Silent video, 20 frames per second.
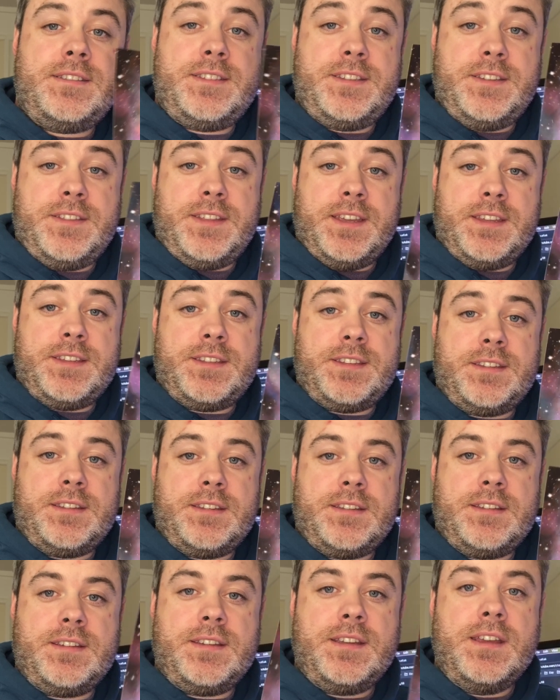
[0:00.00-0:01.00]
to this.
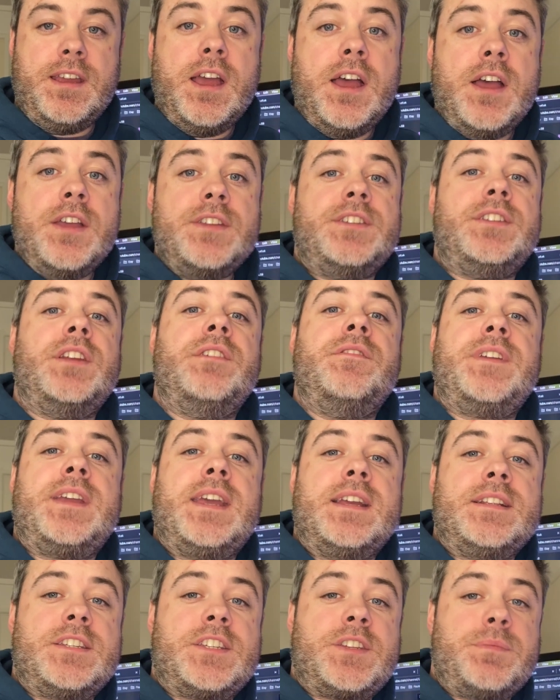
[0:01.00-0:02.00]
So don't
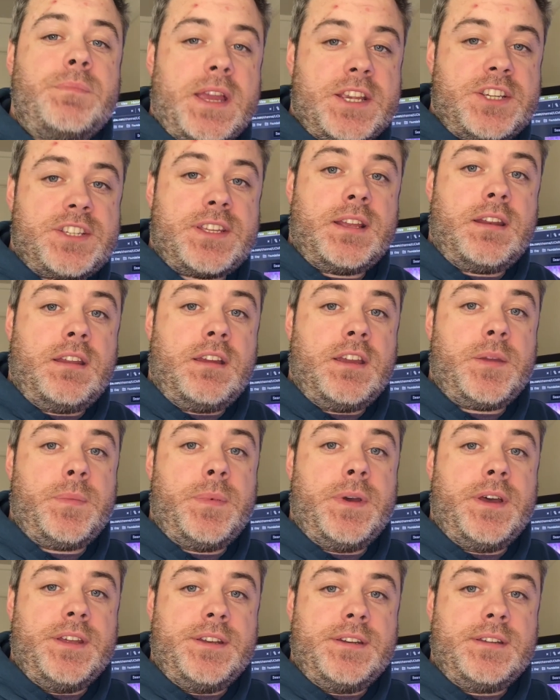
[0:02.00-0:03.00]
forget to smash that like
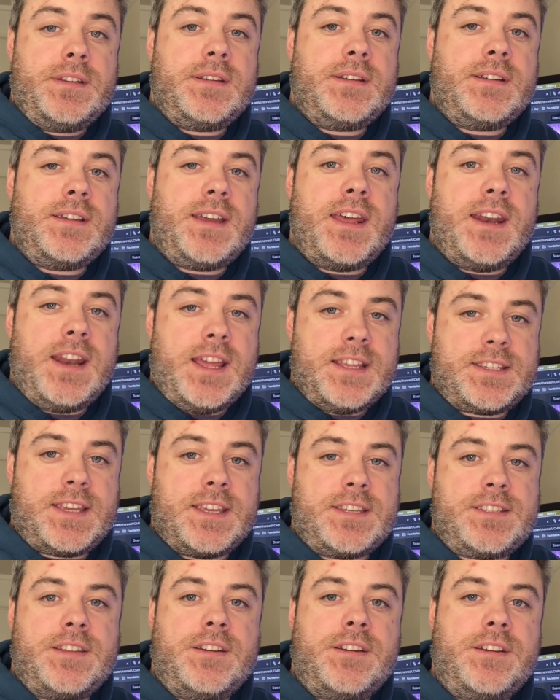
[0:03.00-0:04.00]
button and let's
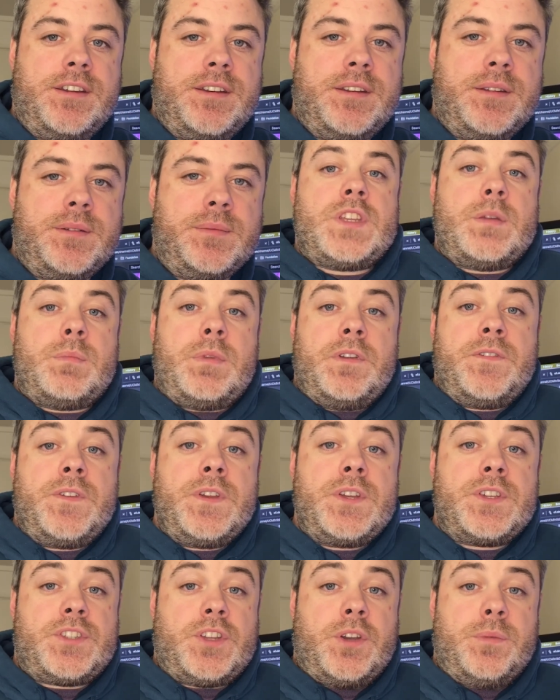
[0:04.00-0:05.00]
get started. So my
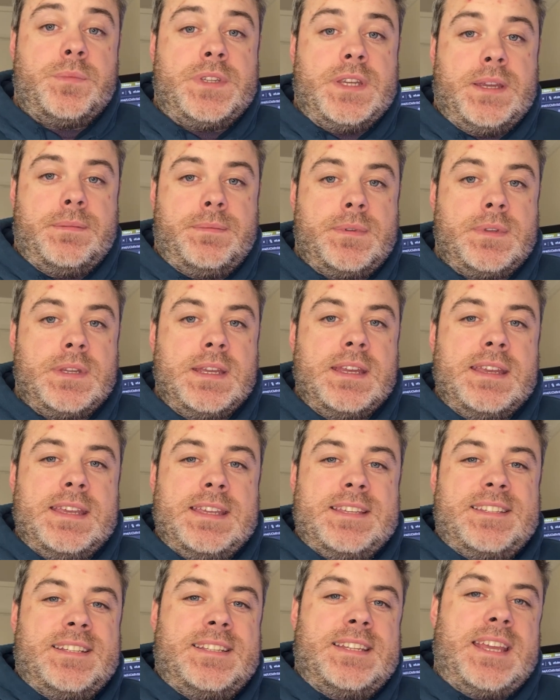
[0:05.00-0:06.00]
first top tip
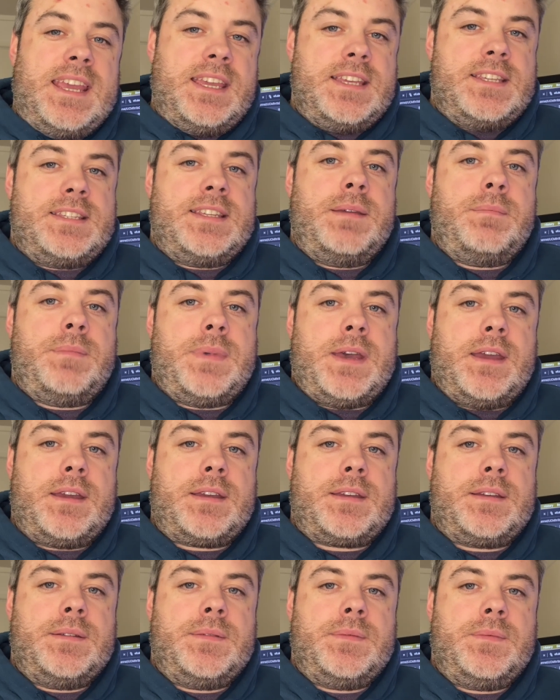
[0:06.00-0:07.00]
is to take a step
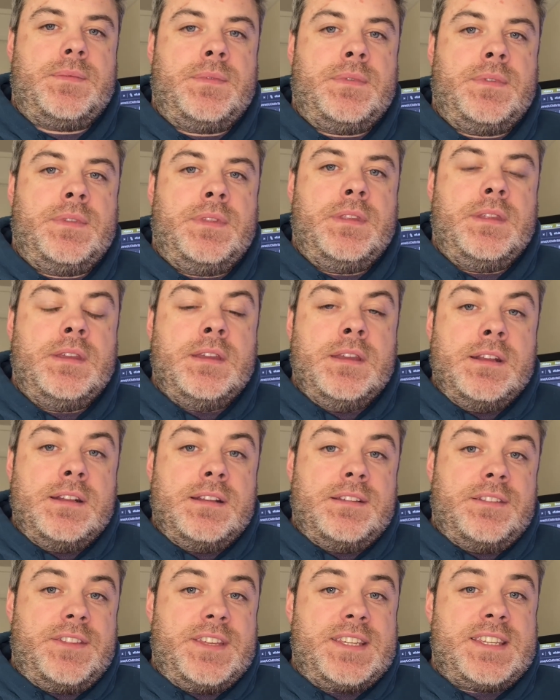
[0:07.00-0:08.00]
back.
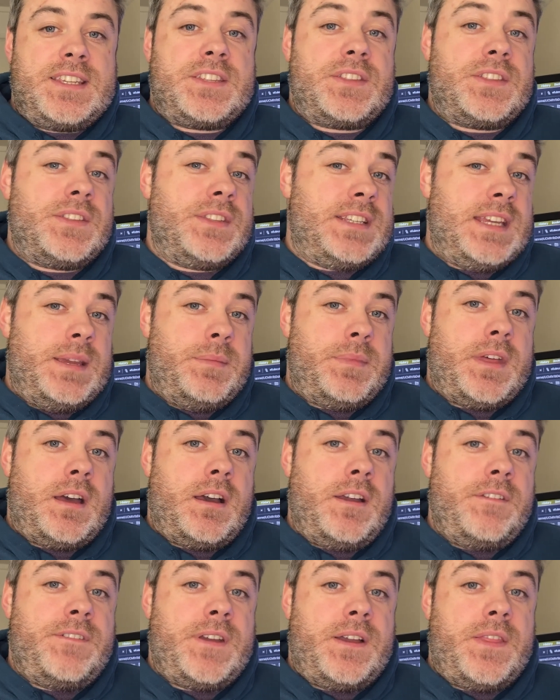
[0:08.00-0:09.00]
Now this is the tip that
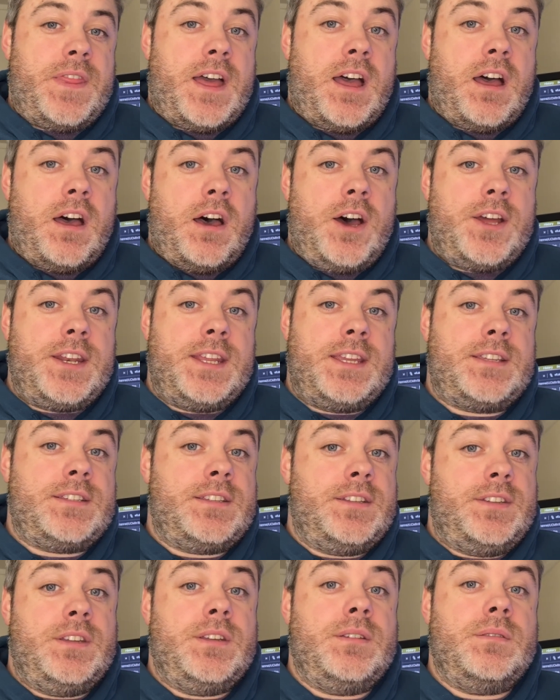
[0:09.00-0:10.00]
I found the hardest
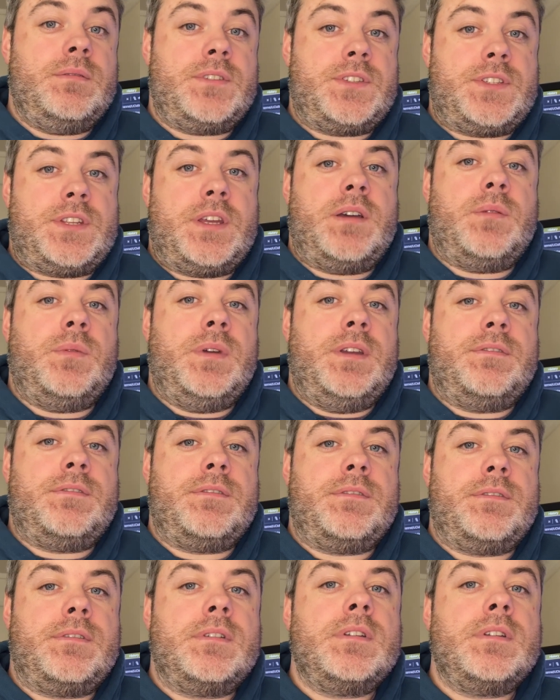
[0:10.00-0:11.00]
to do to start with,